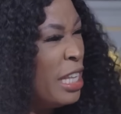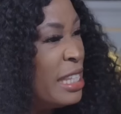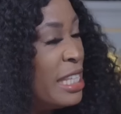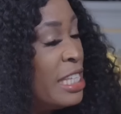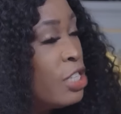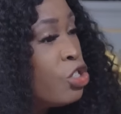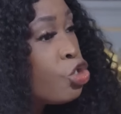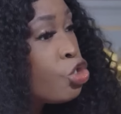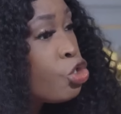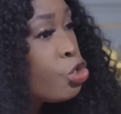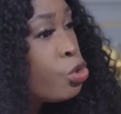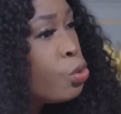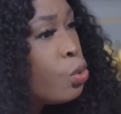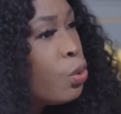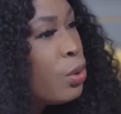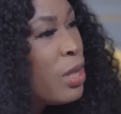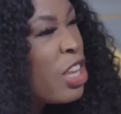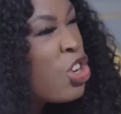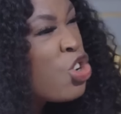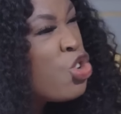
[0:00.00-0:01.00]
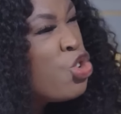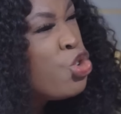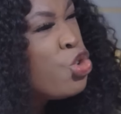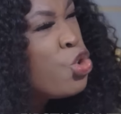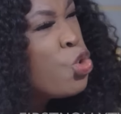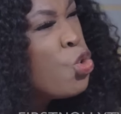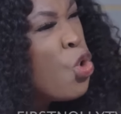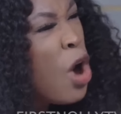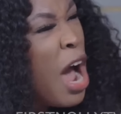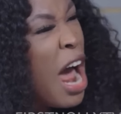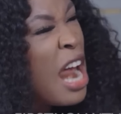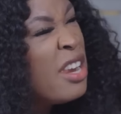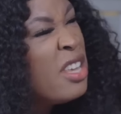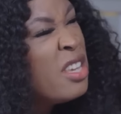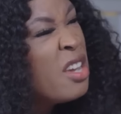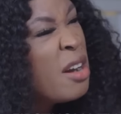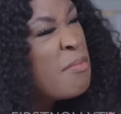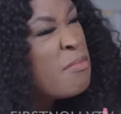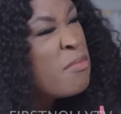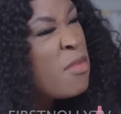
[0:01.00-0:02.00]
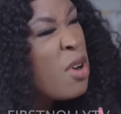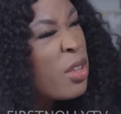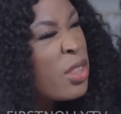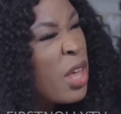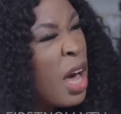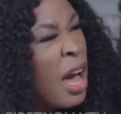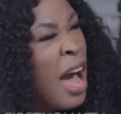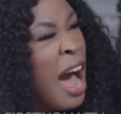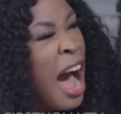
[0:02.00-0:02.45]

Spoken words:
it is true that you and your mother